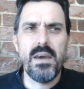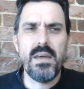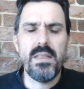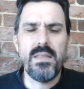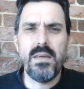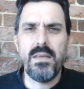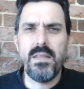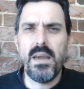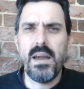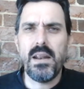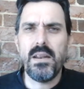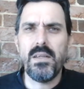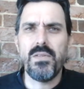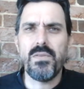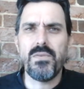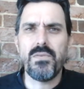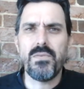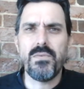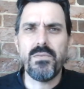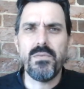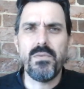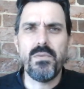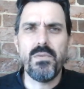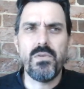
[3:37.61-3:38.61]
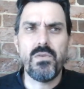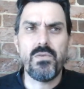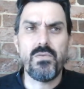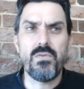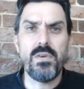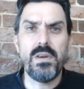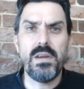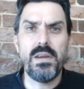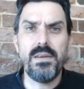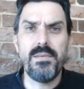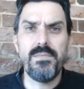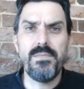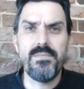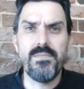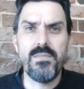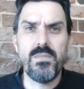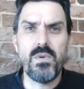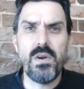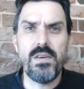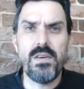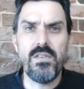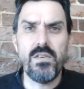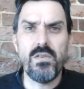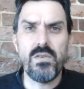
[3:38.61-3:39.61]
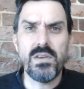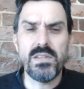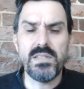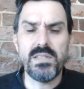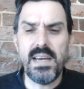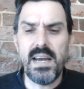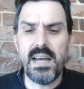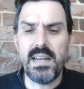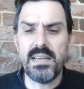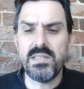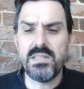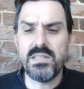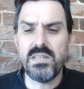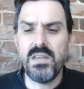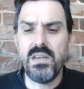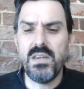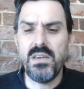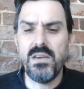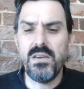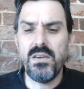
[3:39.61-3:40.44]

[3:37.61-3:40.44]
They're the only 3 Rafael Gonzalez that